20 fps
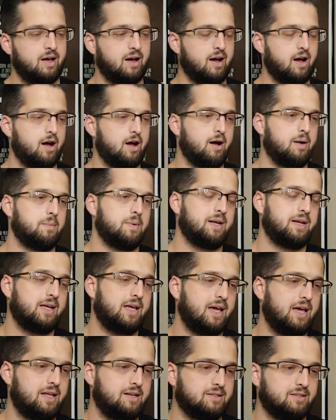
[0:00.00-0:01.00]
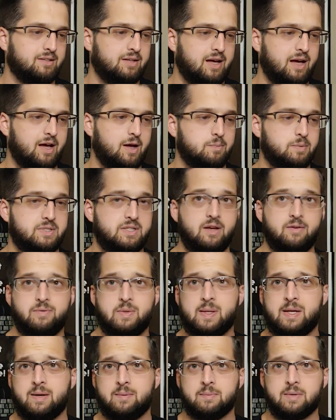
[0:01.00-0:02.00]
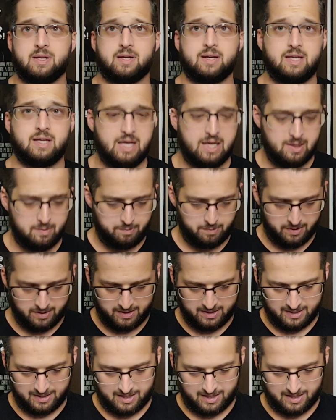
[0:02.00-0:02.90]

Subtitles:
And again, stuff that I'm gonna keep.